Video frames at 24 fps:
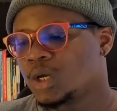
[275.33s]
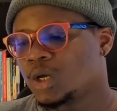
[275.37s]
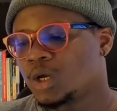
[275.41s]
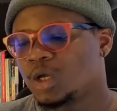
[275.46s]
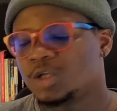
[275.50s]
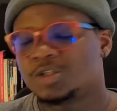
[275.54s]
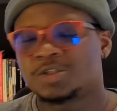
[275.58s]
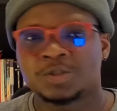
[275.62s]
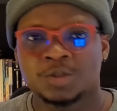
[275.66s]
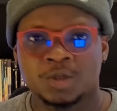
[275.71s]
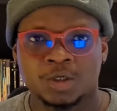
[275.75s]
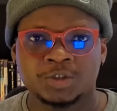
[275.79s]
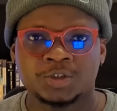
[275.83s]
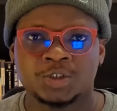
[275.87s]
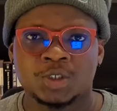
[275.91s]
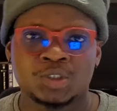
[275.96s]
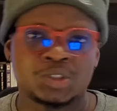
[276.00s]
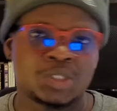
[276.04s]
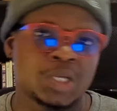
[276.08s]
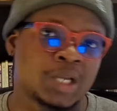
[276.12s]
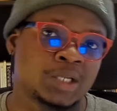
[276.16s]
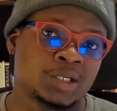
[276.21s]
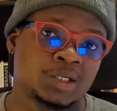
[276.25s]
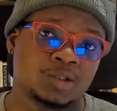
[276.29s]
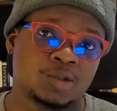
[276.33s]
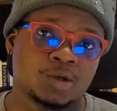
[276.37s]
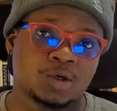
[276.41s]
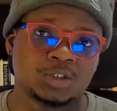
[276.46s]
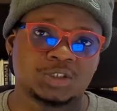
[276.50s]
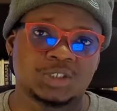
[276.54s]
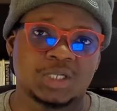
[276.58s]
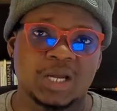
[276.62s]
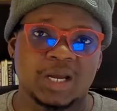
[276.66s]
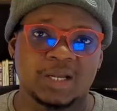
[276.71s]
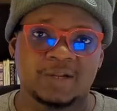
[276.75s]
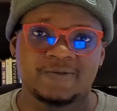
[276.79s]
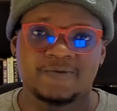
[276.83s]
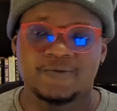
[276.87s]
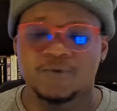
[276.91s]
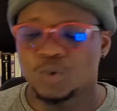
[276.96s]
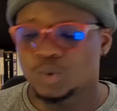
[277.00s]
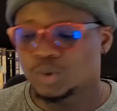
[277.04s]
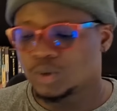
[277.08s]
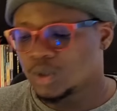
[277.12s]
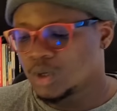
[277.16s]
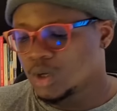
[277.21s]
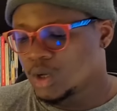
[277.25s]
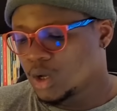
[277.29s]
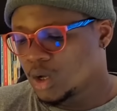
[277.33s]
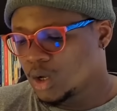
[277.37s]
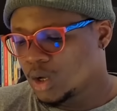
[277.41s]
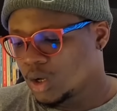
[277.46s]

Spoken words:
it's not just any Torchlight phone.